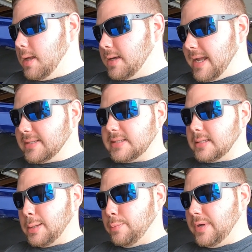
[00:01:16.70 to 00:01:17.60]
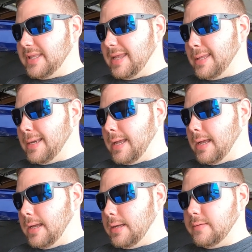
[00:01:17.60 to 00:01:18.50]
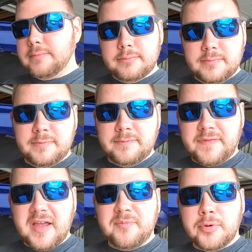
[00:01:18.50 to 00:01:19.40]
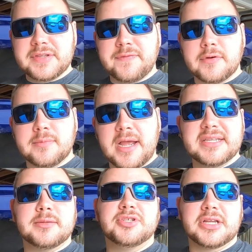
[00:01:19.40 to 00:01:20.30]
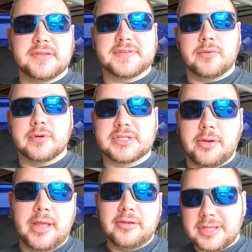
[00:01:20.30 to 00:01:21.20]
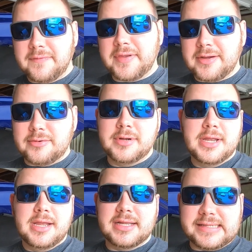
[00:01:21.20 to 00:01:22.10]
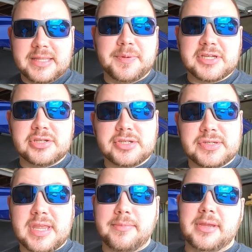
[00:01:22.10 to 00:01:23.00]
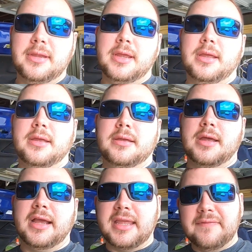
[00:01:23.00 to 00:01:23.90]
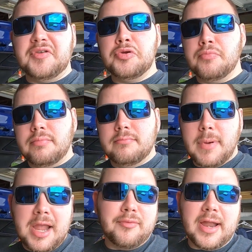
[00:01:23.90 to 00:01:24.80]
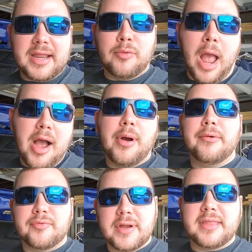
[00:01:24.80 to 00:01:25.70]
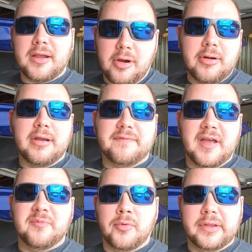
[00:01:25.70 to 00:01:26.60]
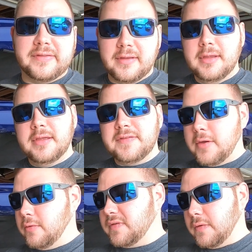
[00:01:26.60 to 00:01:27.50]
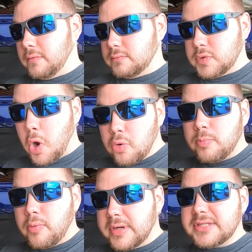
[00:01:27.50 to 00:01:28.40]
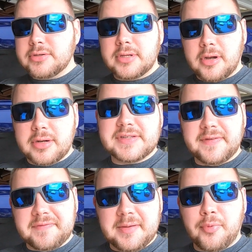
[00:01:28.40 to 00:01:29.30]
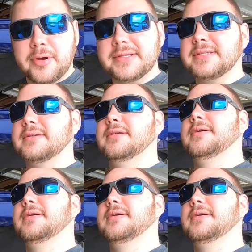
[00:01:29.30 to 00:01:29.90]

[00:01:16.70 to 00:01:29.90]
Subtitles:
Next, we did 5 points for my subjective score. So I look at the vehicle, I see the pictures you sent me, I give you my rating, how I would rate that car out of 5 points. So total points you can earn is 15 points.